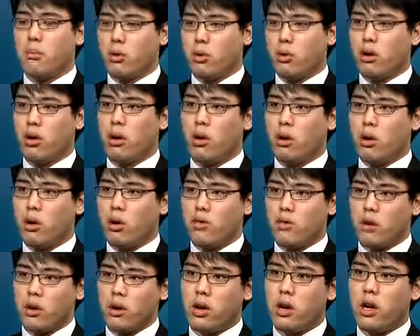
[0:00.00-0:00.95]
poring
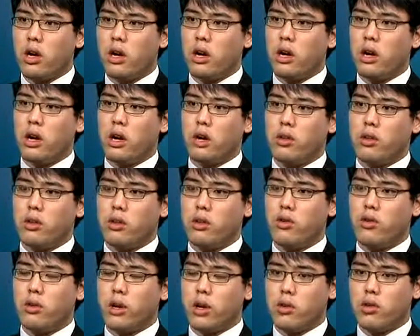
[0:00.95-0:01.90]
over the
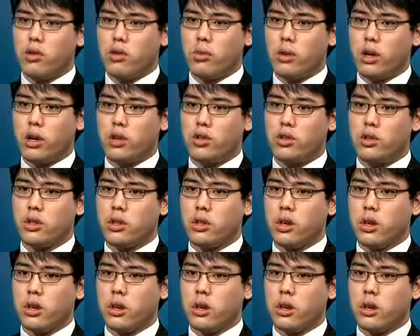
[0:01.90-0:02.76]
degree to which